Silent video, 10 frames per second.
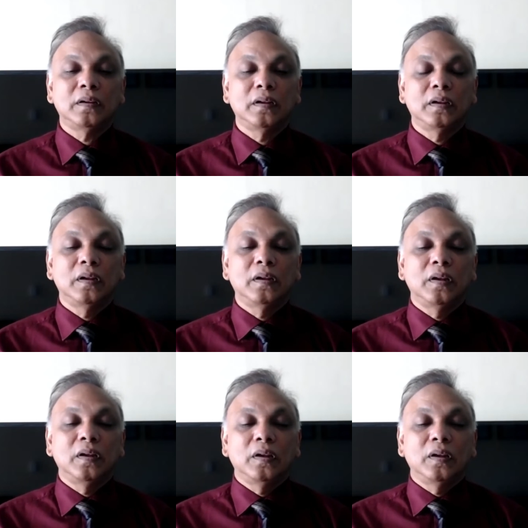
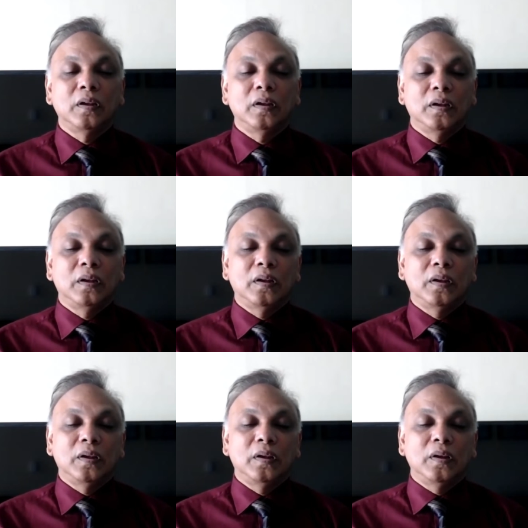
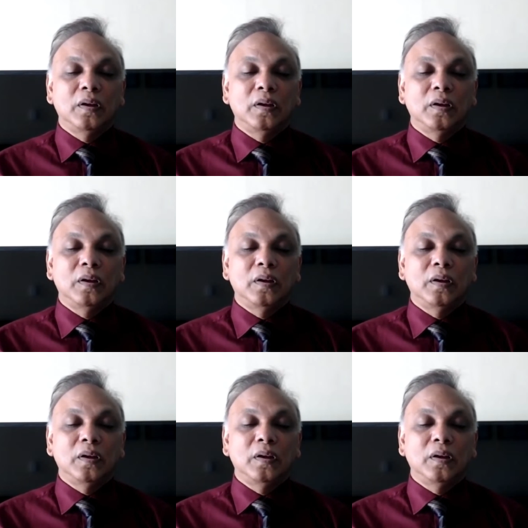Nobody speaks.